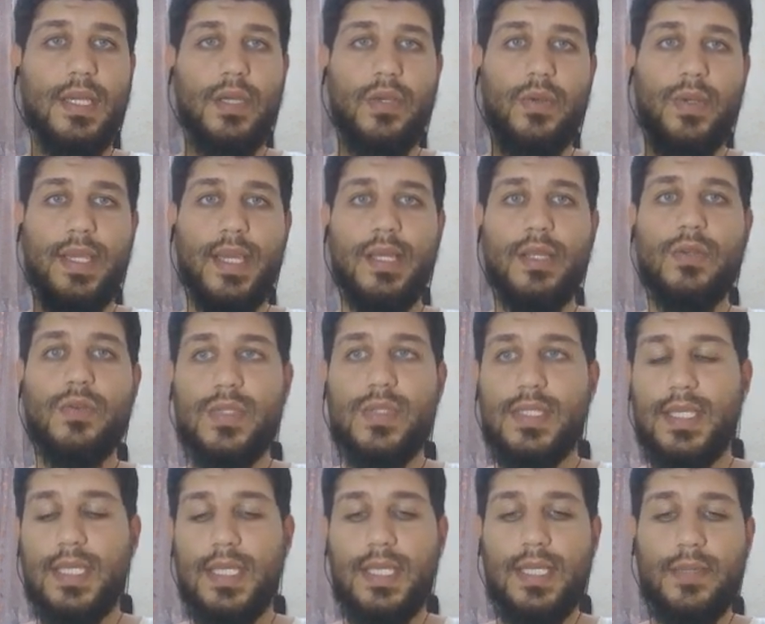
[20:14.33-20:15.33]
you can use
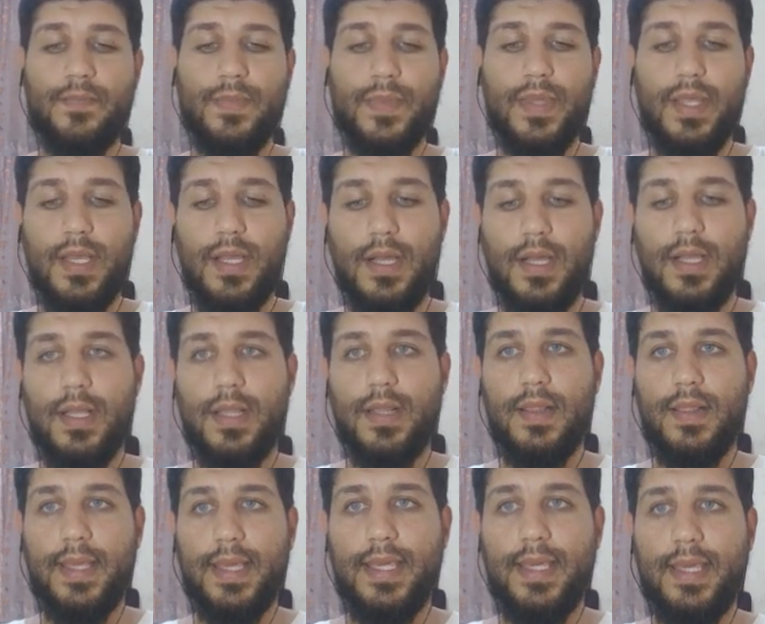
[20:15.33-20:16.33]
the
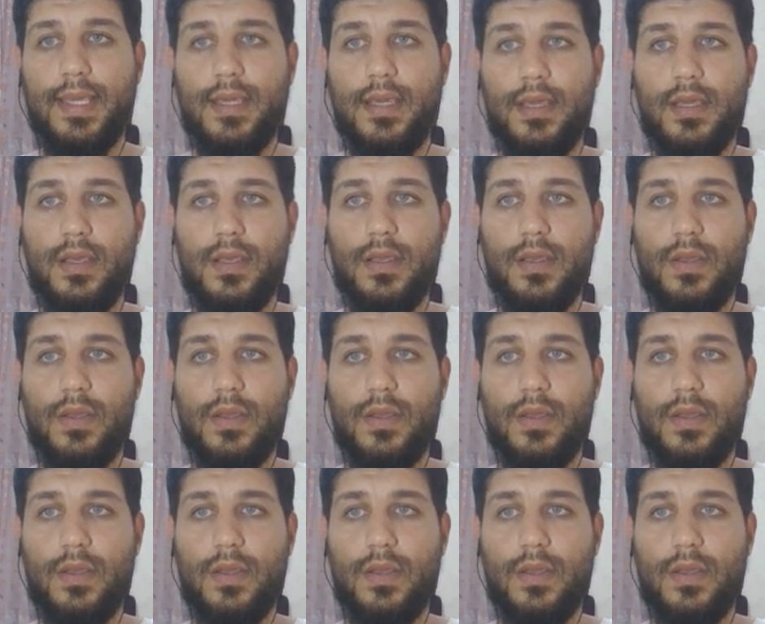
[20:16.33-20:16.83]
link